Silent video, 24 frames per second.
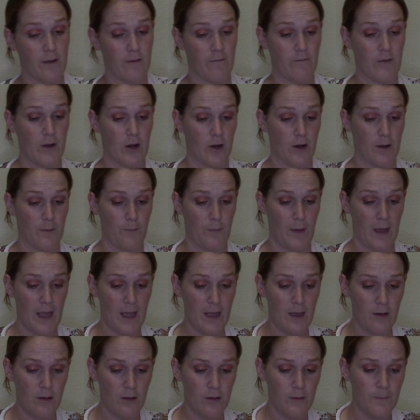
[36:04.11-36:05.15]
very
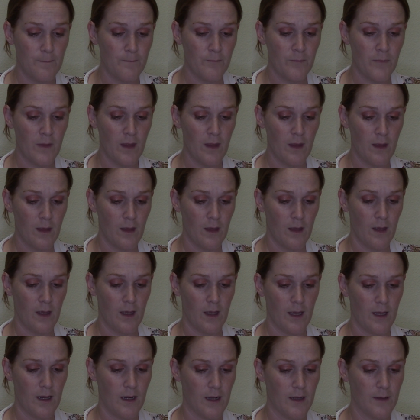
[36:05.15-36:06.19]
pale.
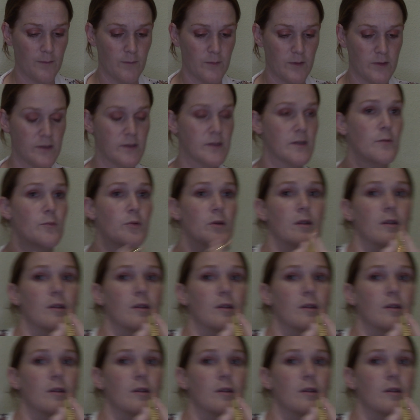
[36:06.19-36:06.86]
And I'm just going to put a